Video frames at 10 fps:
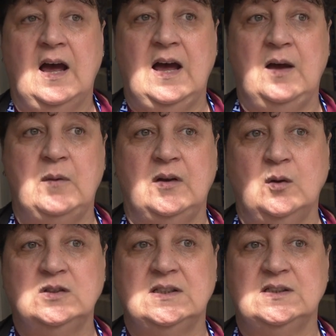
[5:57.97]
Um, I
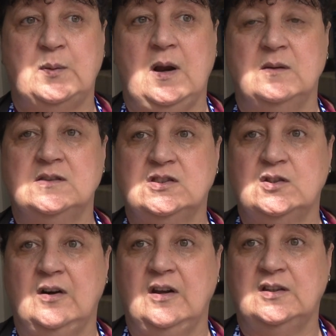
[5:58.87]
know she has promised to
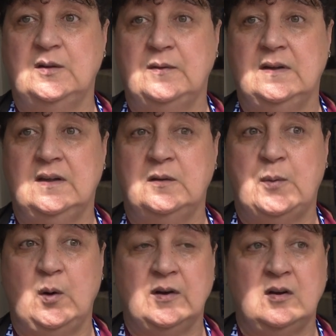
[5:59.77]
sort out the, the
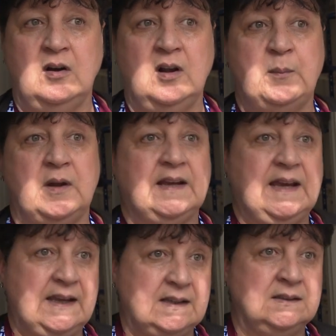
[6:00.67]
protocol, but
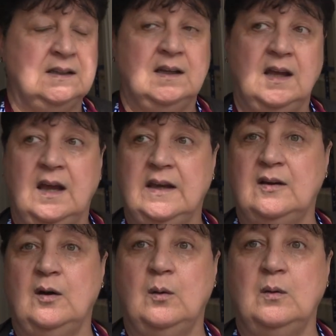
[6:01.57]
again,
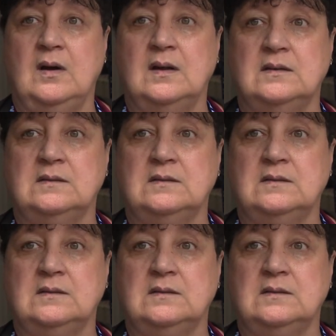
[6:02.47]
you know,